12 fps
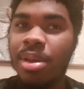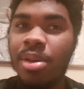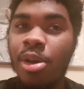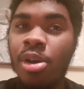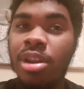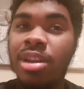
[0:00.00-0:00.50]

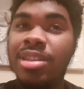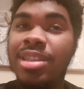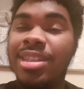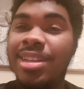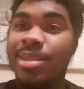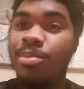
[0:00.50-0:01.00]
earlier than
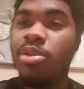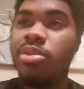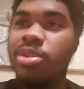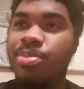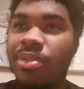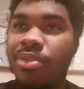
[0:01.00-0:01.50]
6 months
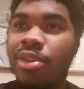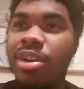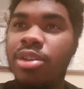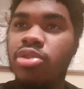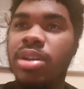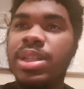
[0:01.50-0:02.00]
before they
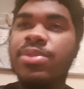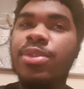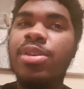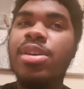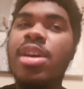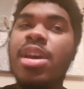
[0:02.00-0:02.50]
transfer.
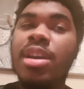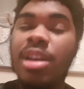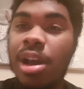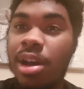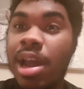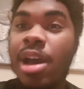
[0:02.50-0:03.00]

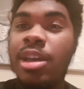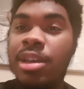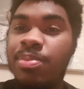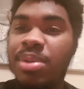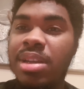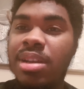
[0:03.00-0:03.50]
Now it
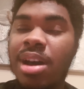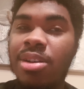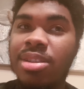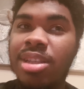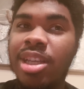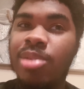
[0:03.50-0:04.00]
being now
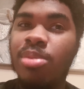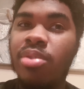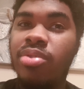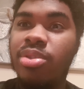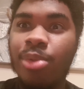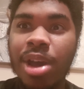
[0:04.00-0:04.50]
6
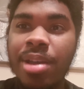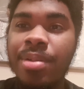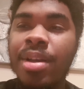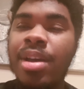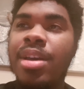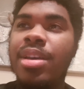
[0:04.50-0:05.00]
months away,
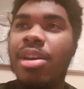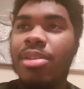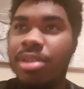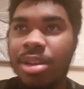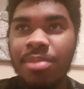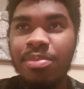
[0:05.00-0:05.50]

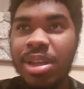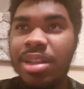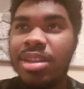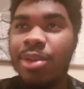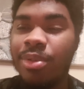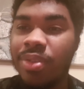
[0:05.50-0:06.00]
it means
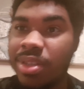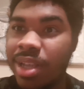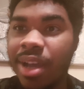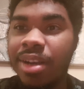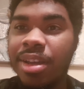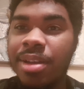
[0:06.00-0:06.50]
that we've
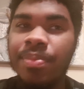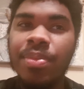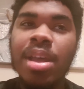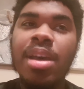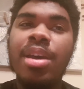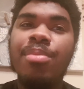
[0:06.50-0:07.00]
signed him.
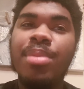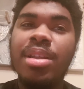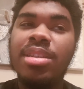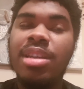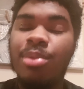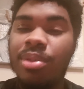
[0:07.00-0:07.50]
It means
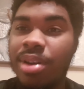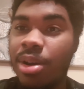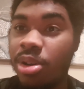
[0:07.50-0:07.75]
that we've now